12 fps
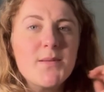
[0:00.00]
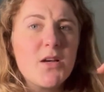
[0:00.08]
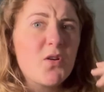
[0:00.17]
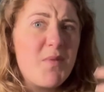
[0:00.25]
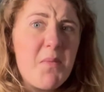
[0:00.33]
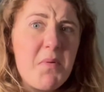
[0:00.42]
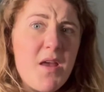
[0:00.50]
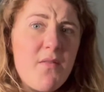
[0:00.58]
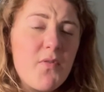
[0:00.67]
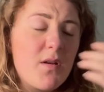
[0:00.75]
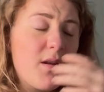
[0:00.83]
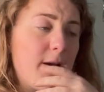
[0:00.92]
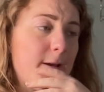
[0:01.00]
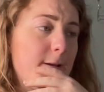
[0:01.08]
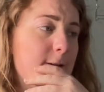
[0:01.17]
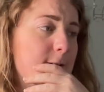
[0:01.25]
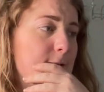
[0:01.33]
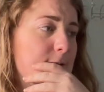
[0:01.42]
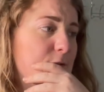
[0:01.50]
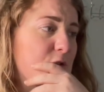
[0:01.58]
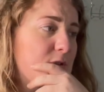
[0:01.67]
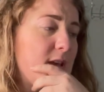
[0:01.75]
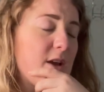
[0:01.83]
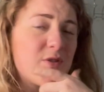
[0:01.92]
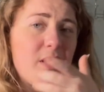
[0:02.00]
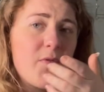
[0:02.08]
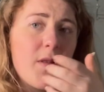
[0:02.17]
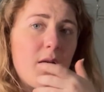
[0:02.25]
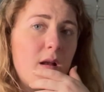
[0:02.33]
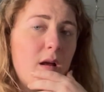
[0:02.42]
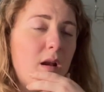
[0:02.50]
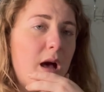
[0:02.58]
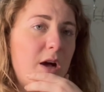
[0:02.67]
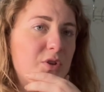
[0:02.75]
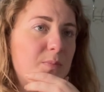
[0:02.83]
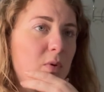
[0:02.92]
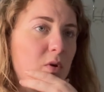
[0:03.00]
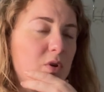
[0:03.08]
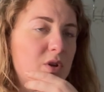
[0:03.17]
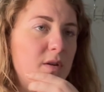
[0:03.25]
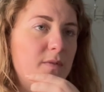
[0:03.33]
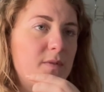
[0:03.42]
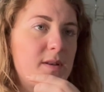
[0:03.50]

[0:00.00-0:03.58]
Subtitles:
I could maybe even like just have a larger portion of,